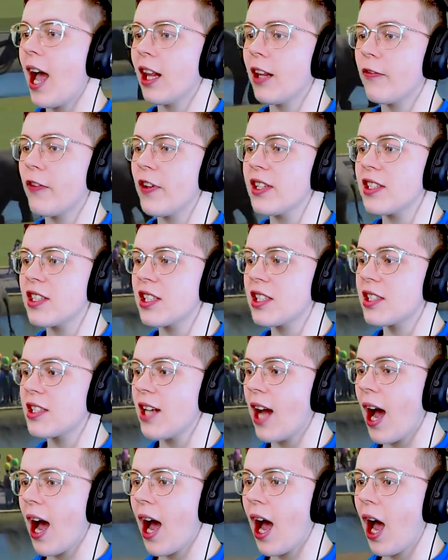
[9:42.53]
Elephants,
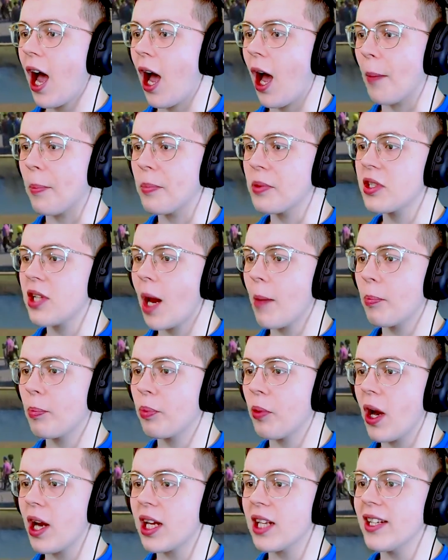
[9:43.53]
stop!
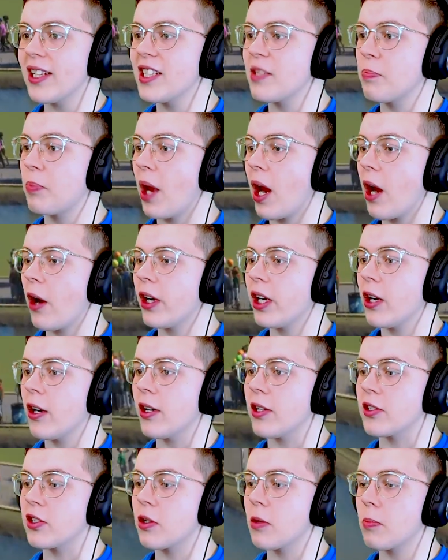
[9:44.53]
Stop breaking these
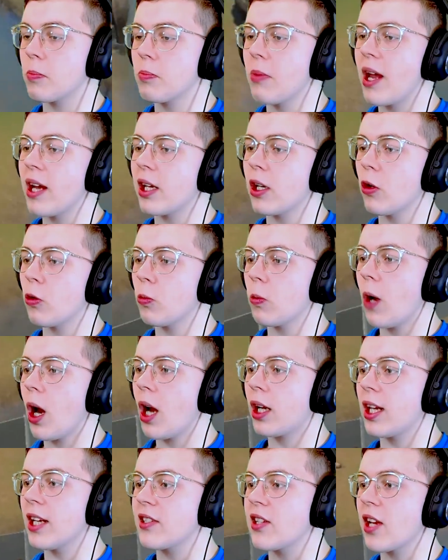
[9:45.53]
barriers. You're making a
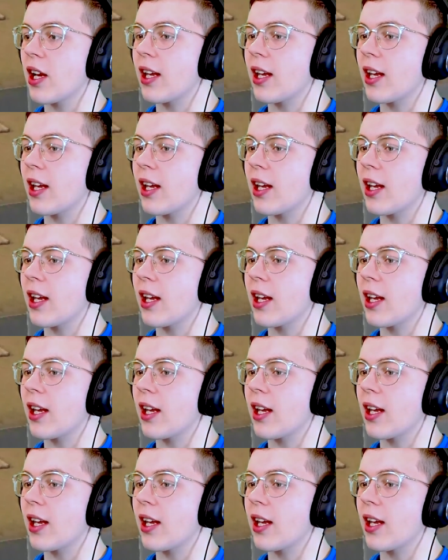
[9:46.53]
ruckus